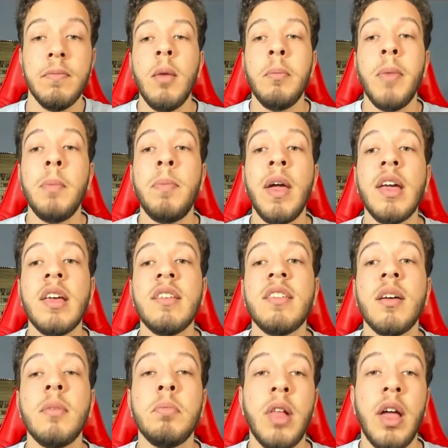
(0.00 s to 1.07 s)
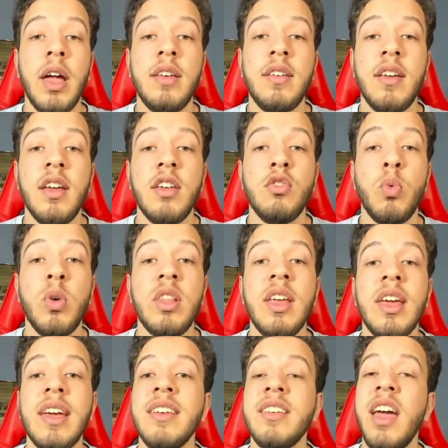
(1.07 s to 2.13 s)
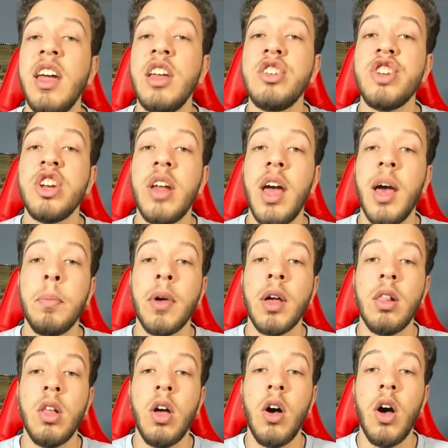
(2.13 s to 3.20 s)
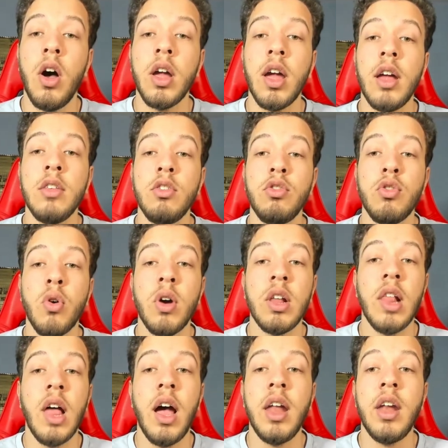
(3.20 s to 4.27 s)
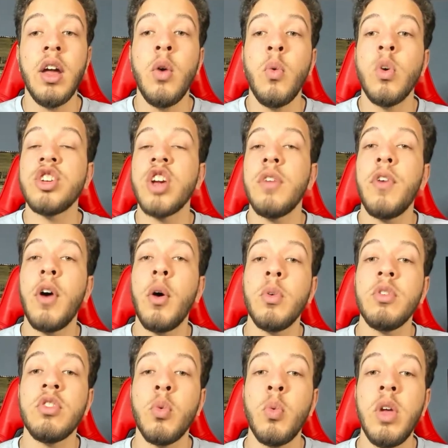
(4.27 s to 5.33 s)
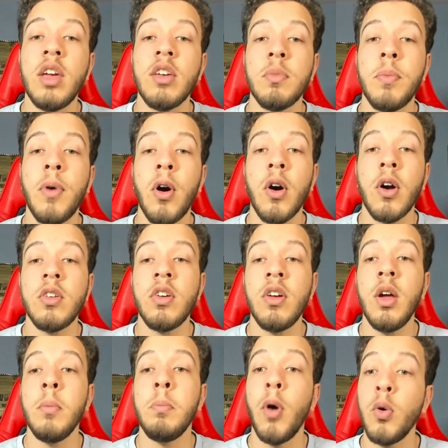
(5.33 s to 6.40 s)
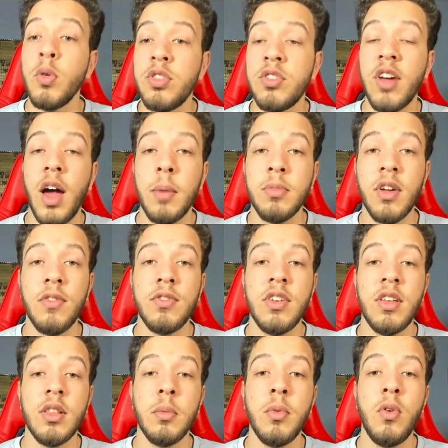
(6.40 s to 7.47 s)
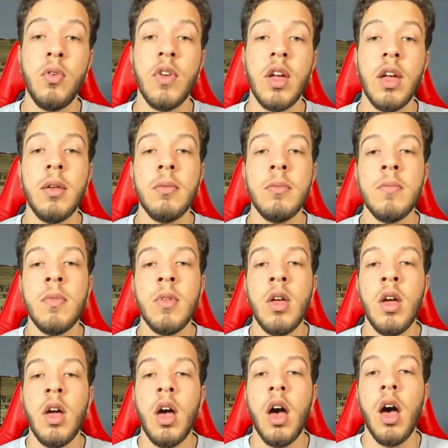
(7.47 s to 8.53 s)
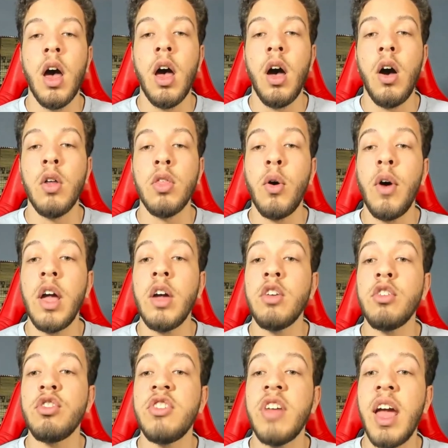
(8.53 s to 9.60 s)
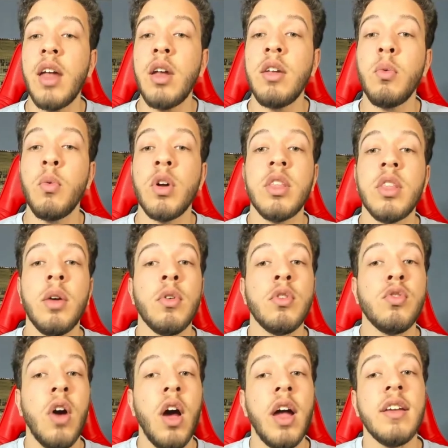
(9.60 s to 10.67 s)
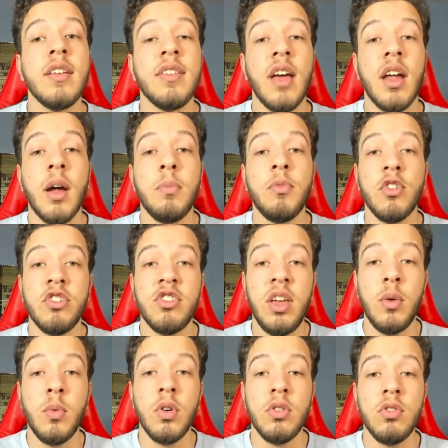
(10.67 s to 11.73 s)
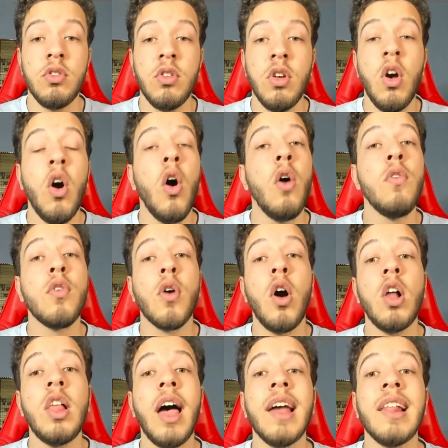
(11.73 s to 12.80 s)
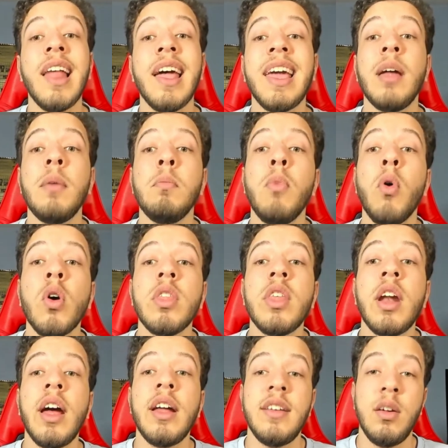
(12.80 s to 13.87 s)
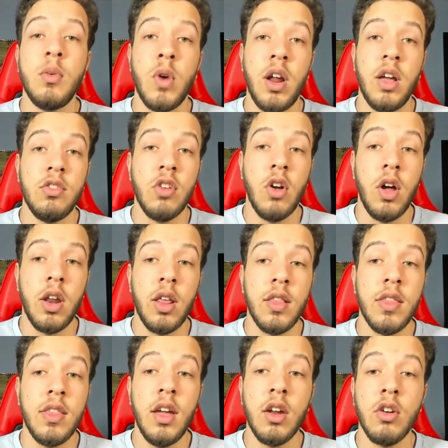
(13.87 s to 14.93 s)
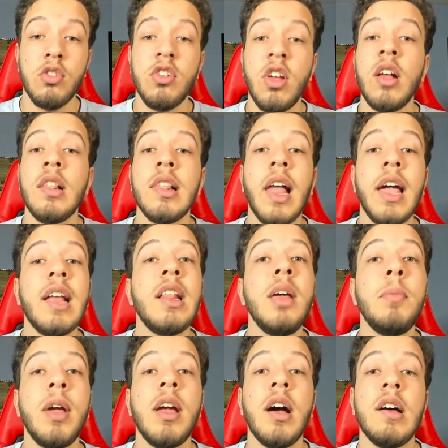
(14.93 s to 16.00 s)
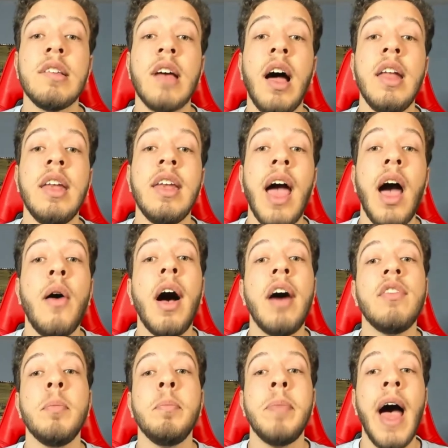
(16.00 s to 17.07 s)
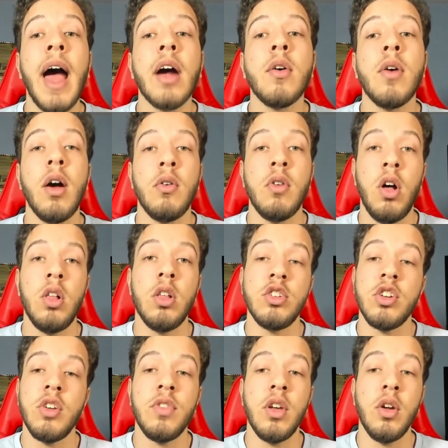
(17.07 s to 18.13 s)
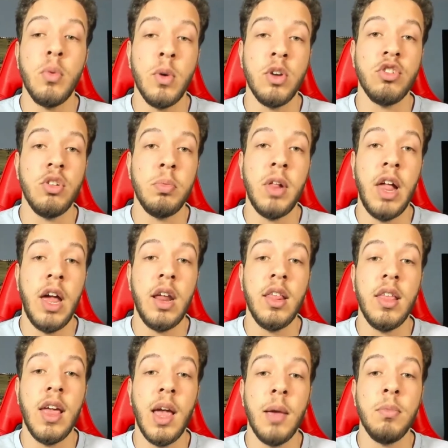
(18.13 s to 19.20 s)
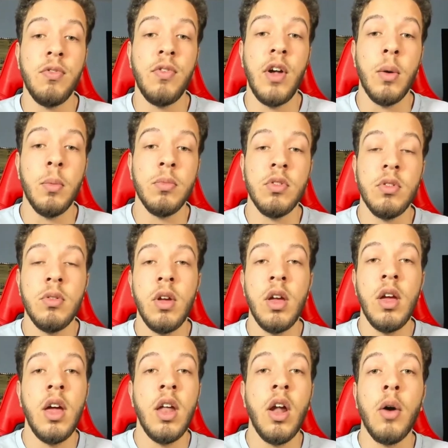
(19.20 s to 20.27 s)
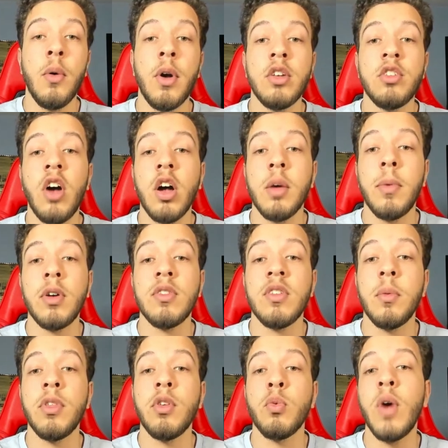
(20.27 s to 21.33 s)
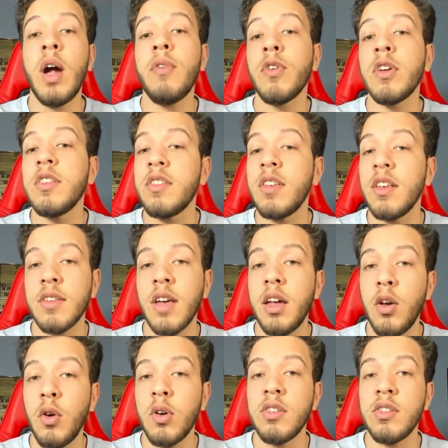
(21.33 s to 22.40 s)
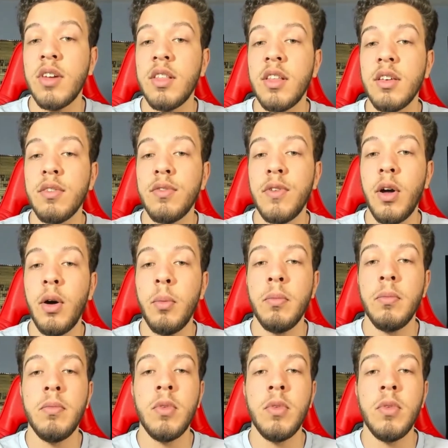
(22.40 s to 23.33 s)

My biggest complaint is with the Contagion epilogue and storyline, which I felt was the weakest part both times I've seen the movie. Although I understand what they were trying to set up for sequels. Overall, I like it more than I did when I saw it in theaters, likely because I now have a background knowledge of the original Planet of the Apes films. Now, I want to talk about some of the references I noticed in this film.